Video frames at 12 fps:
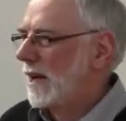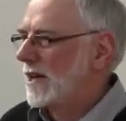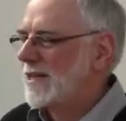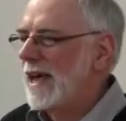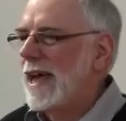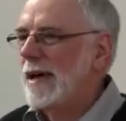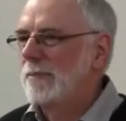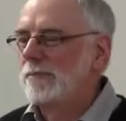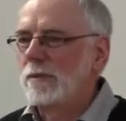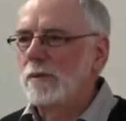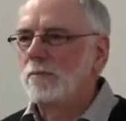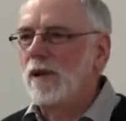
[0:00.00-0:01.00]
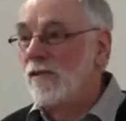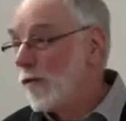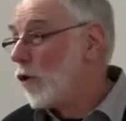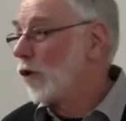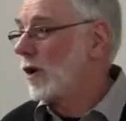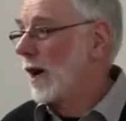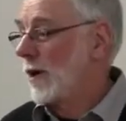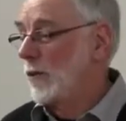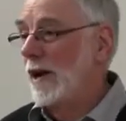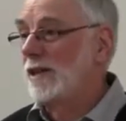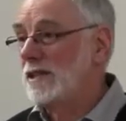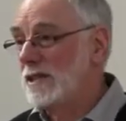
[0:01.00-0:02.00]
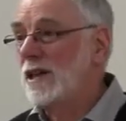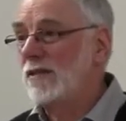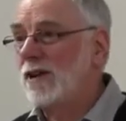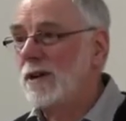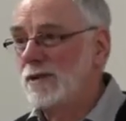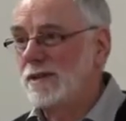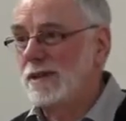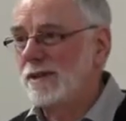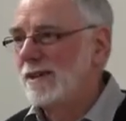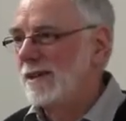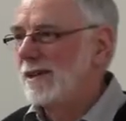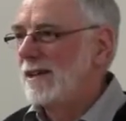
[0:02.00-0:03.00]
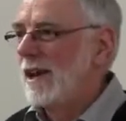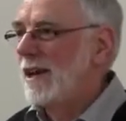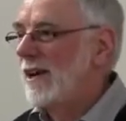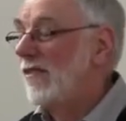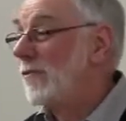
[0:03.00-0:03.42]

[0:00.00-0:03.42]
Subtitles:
exam before I went to see if I had